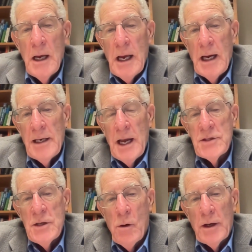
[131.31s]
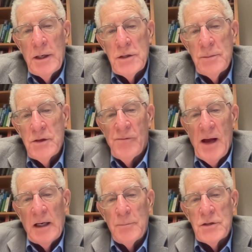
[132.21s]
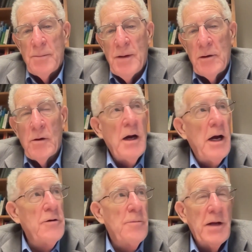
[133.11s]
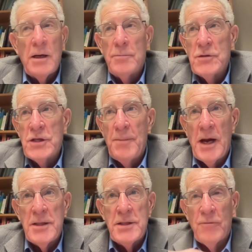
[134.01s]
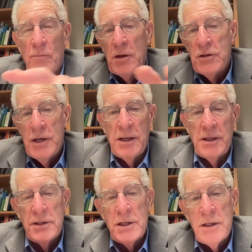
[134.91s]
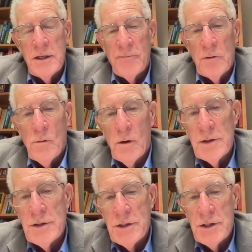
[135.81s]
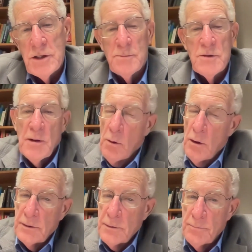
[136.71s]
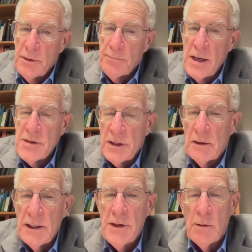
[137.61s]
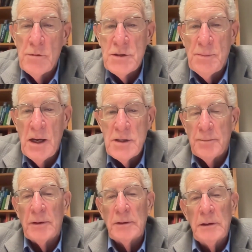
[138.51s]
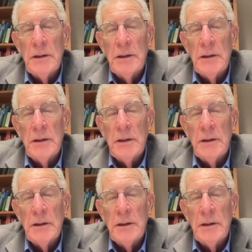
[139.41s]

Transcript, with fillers: And as the organism develops, the mitochondria becomes semi-differentiated into the different organs and systems, but all, but basically they're responsible